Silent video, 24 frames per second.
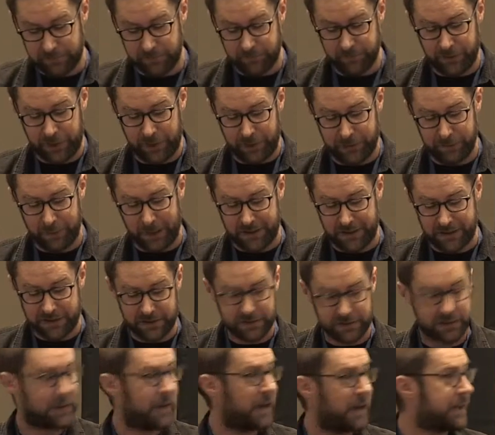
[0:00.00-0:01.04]
very
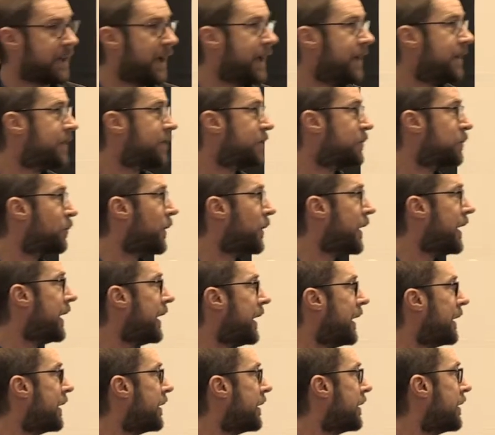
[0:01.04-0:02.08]
much a case
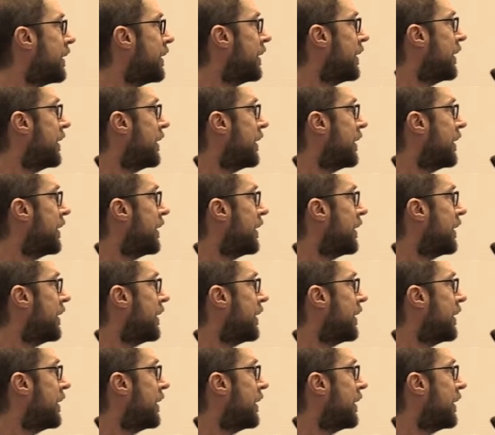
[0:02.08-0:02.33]
where